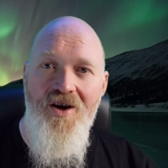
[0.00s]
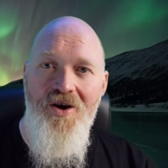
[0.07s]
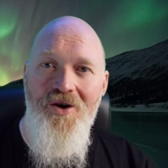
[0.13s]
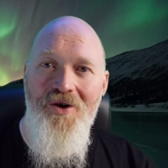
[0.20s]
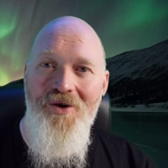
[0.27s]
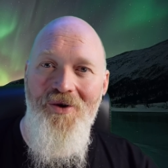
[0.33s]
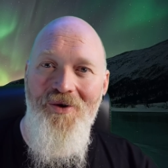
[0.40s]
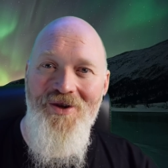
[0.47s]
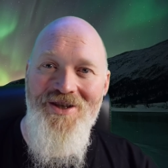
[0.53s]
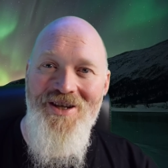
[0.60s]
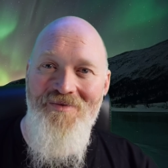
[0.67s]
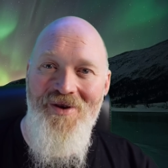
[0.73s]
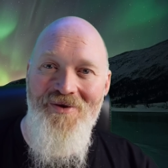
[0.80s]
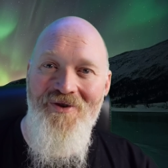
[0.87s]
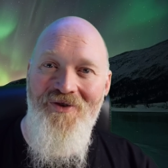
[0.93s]
who
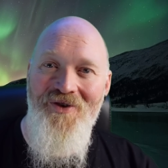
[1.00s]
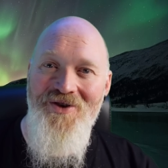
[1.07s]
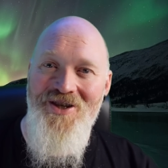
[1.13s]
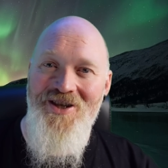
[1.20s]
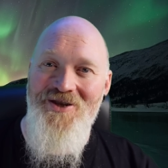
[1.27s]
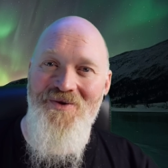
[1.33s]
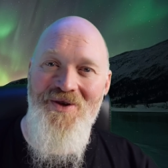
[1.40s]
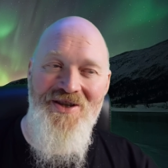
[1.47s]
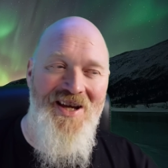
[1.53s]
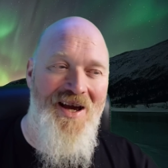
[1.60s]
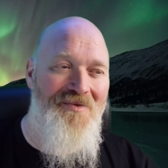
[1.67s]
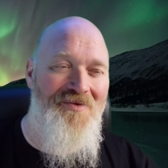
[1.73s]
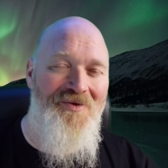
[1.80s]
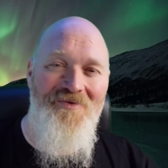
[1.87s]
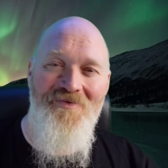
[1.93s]
simply refuses to accept